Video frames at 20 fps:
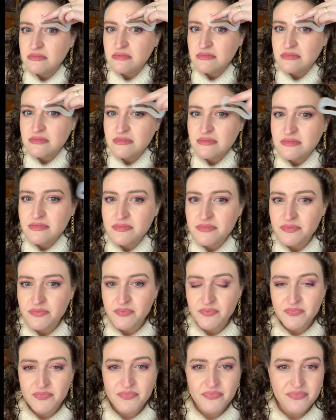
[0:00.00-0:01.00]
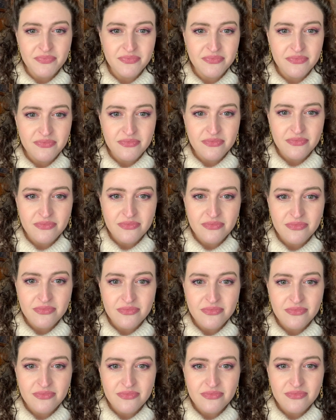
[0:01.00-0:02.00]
Nothing is said.